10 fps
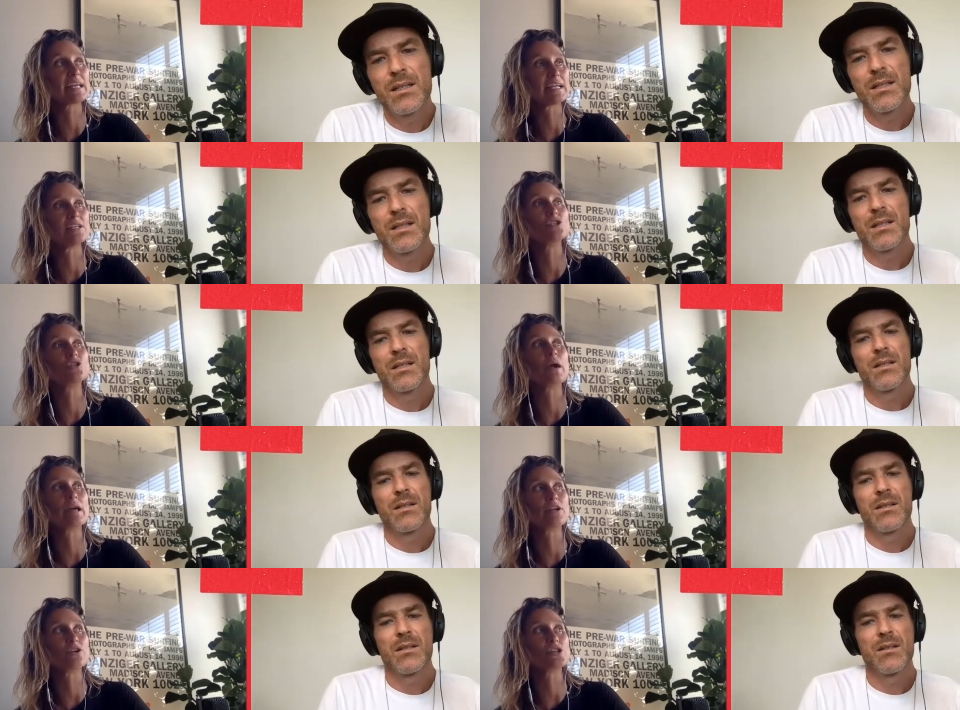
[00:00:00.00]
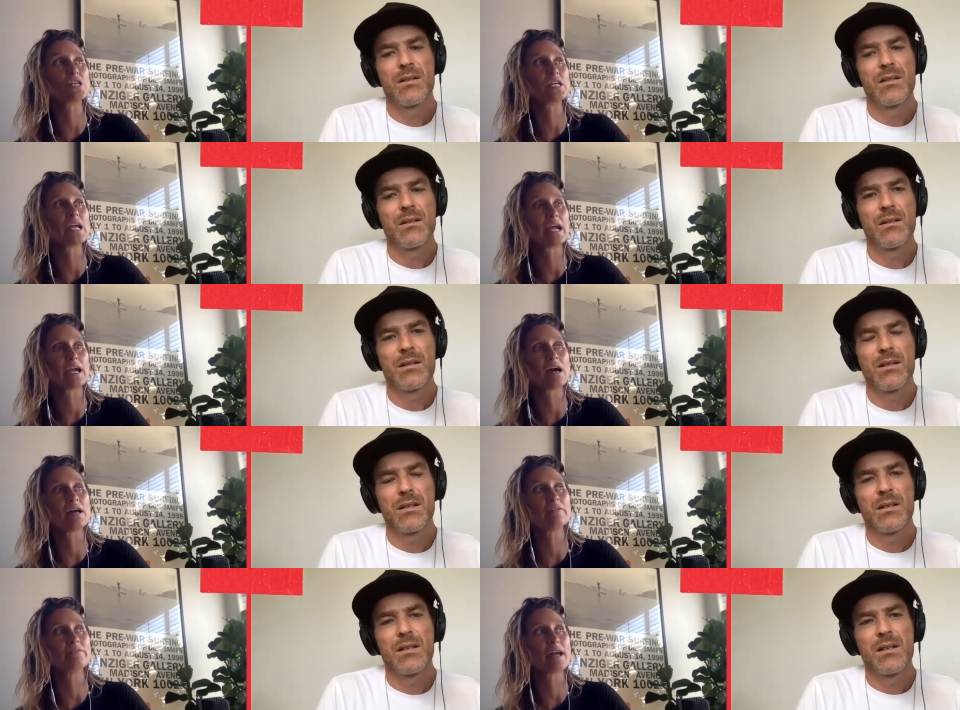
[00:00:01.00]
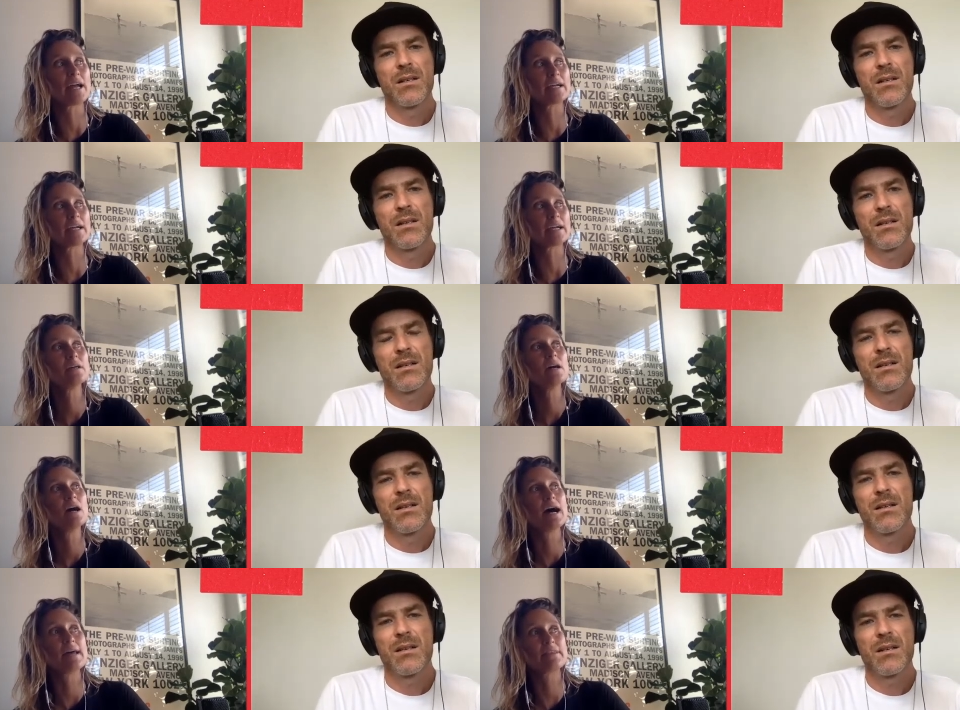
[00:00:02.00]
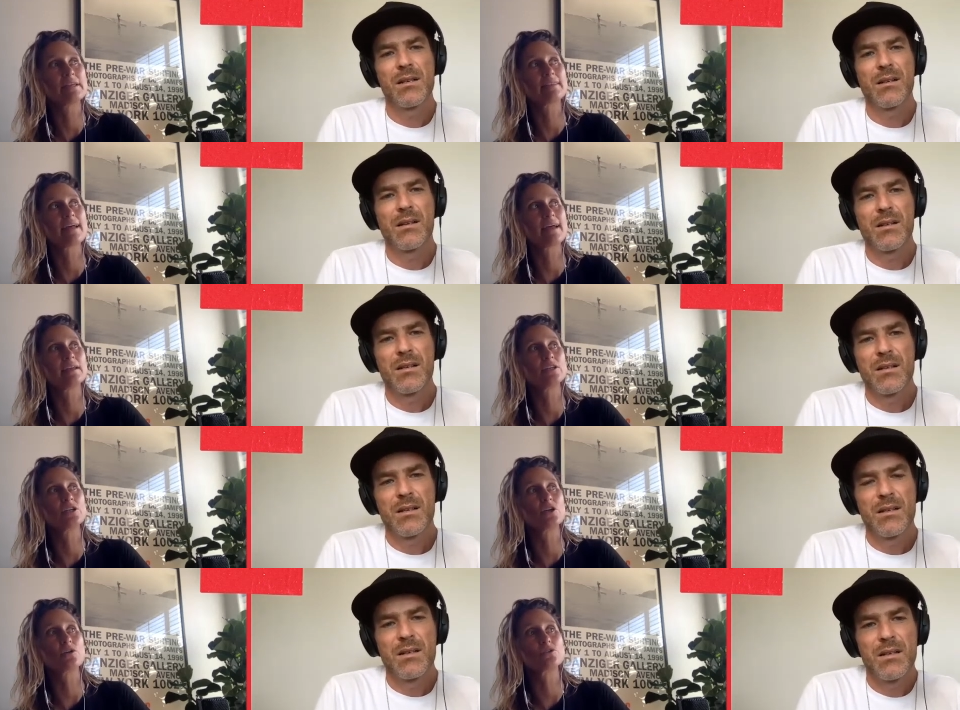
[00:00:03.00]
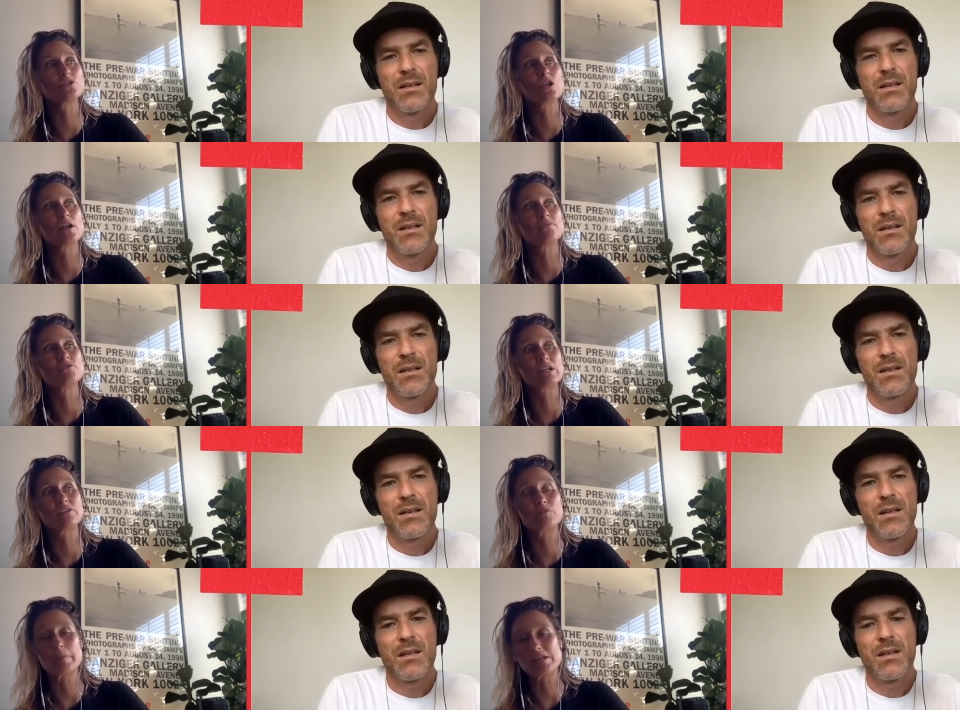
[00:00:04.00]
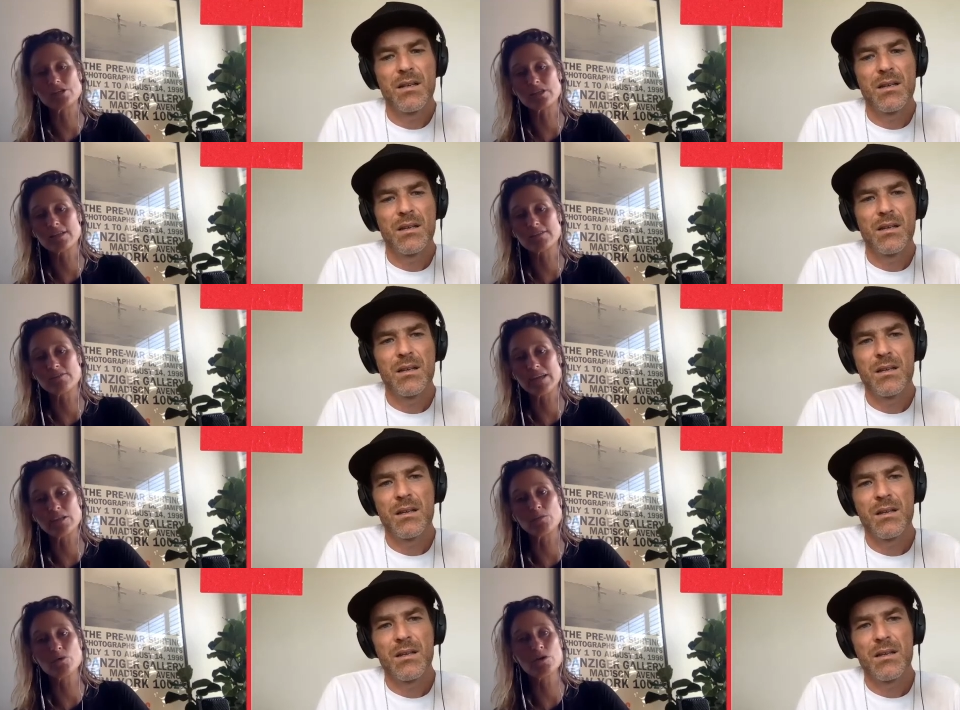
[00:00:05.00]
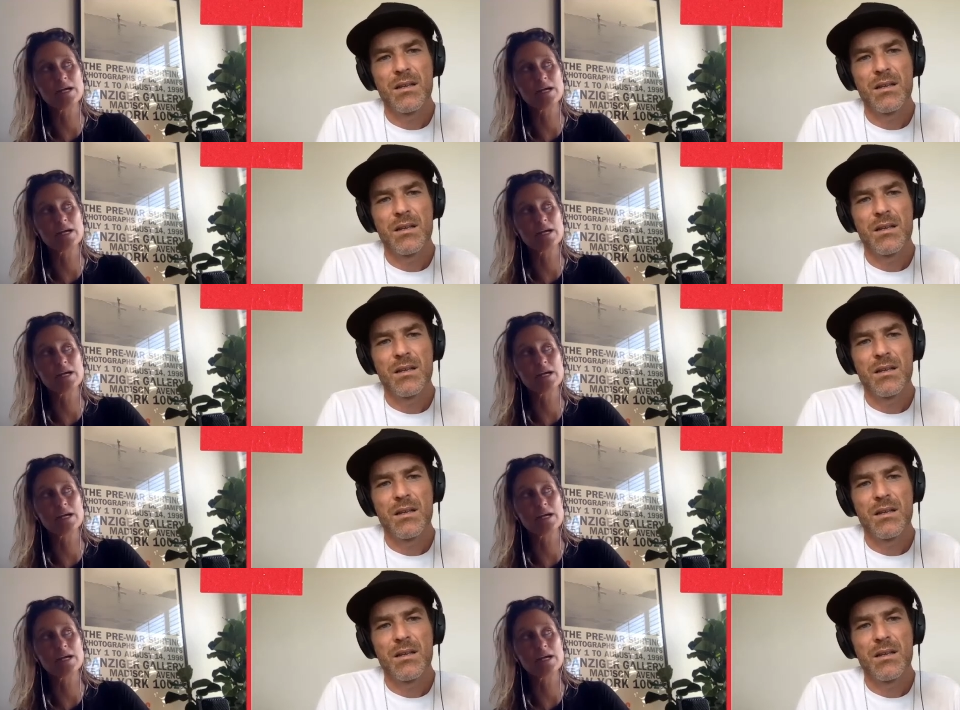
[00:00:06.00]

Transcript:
Speaker 1: in new energy and kind of like, I think that, you know, there's a lot of transformation that's available.